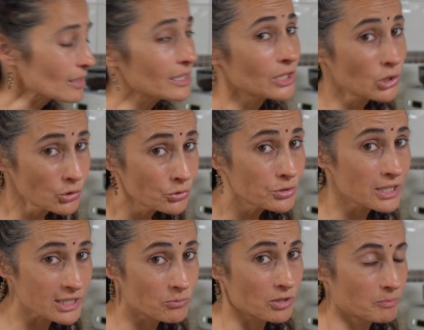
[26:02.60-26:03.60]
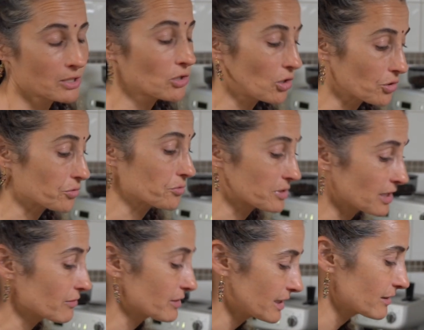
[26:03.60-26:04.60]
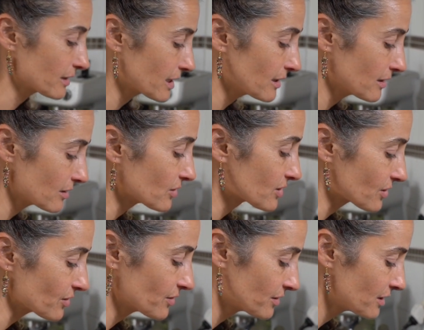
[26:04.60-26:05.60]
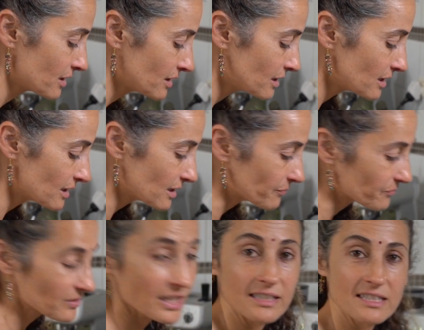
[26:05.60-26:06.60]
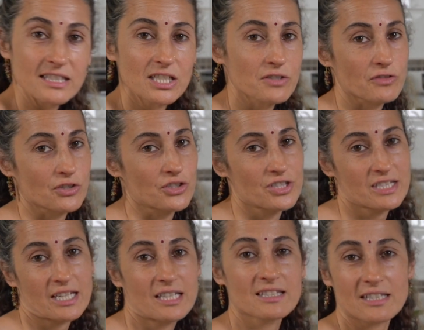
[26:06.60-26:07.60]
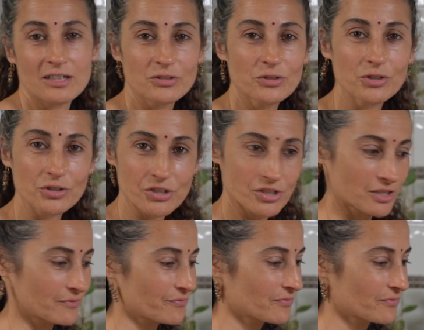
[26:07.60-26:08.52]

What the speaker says: And who doesn't want to be coddled every now and again? So yeah, it's a dish for those days, aloo gosht.